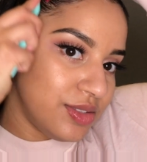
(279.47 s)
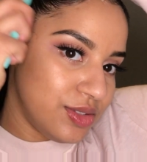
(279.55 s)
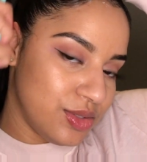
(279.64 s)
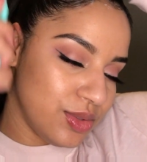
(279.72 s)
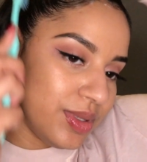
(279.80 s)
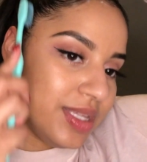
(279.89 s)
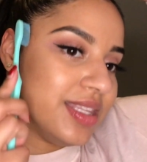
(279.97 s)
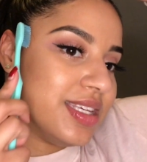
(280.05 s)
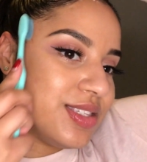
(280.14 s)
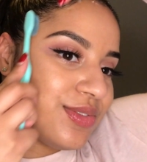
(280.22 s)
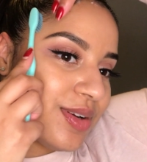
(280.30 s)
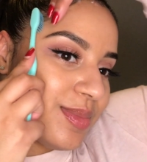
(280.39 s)
doing this
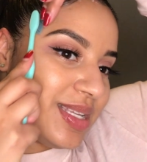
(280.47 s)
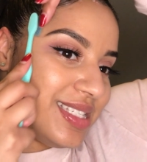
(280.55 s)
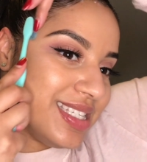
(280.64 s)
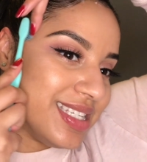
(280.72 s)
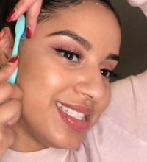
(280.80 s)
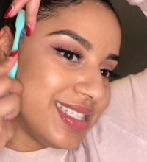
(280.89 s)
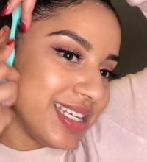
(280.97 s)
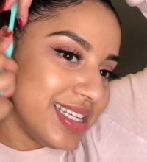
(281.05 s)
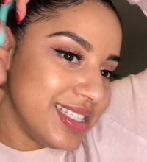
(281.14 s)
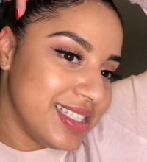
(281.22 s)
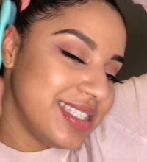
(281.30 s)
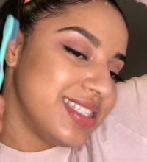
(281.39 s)
from a
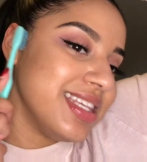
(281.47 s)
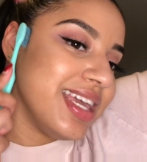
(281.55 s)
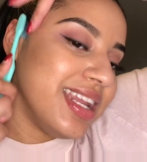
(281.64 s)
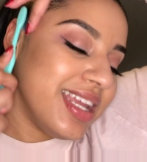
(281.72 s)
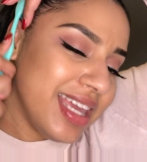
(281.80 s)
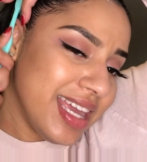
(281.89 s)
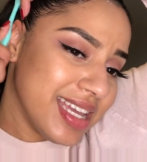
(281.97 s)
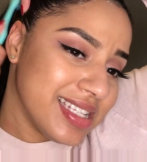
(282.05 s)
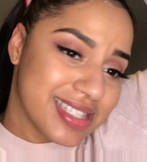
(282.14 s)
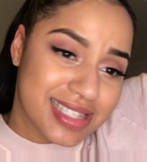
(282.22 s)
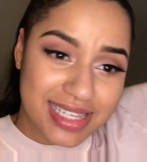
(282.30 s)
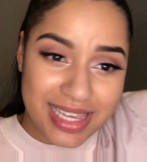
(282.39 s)
distance and I can't
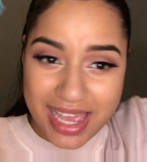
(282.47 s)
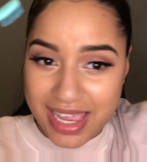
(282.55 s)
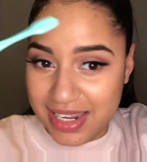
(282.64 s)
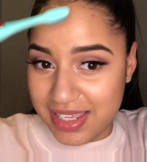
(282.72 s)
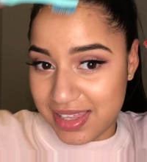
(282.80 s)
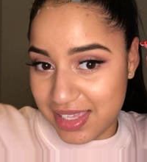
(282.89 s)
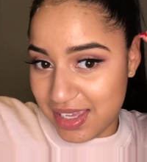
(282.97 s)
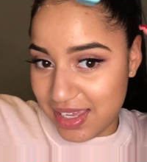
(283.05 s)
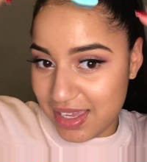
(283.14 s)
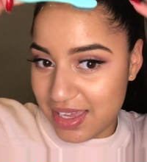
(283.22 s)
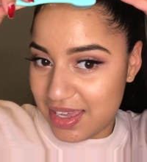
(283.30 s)
see anything.